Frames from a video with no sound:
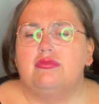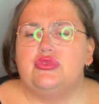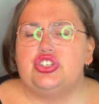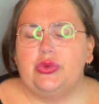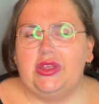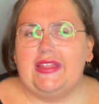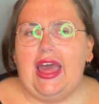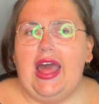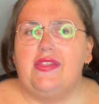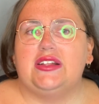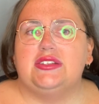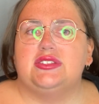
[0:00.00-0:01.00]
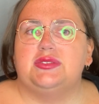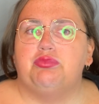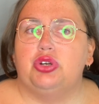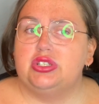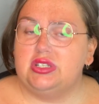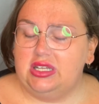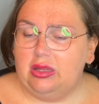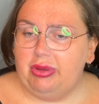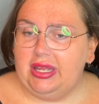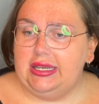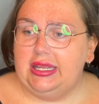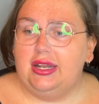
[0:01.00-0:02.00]
doing that. That's personal
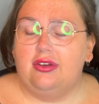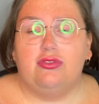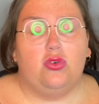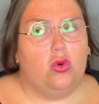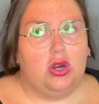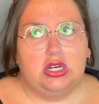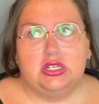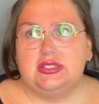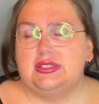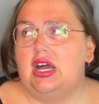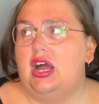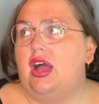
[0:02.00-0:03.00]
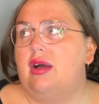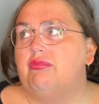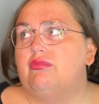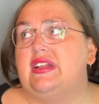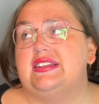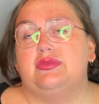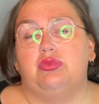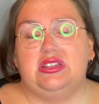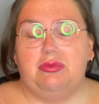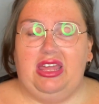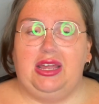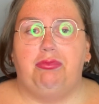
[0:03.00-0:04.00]
opinion, of course. That's with the
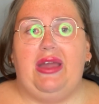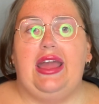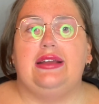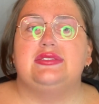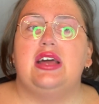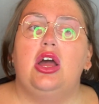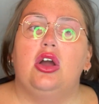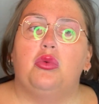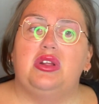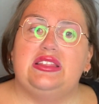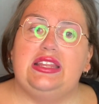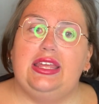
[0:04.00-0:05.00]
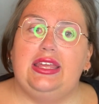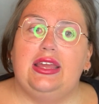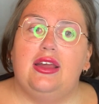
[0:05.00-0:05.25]
makeup bags. With the